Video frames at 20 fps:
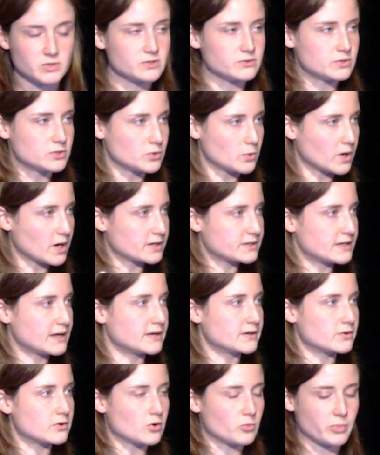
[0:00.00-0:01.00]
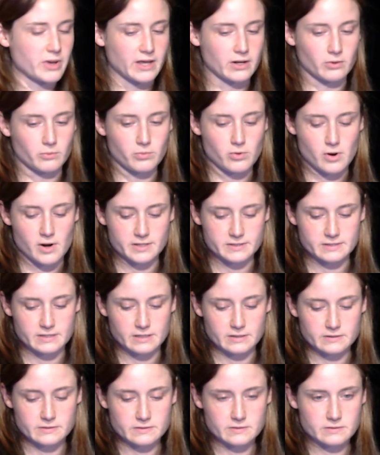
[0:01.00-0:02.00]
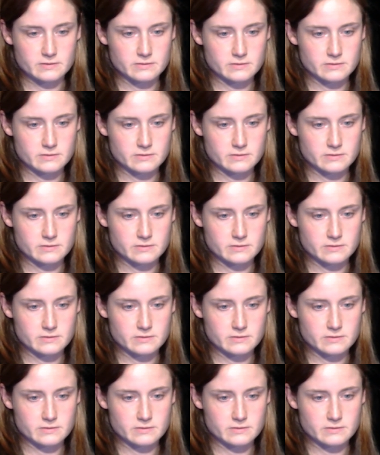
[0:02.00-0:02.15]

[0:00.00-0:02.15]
due to our technical panel process.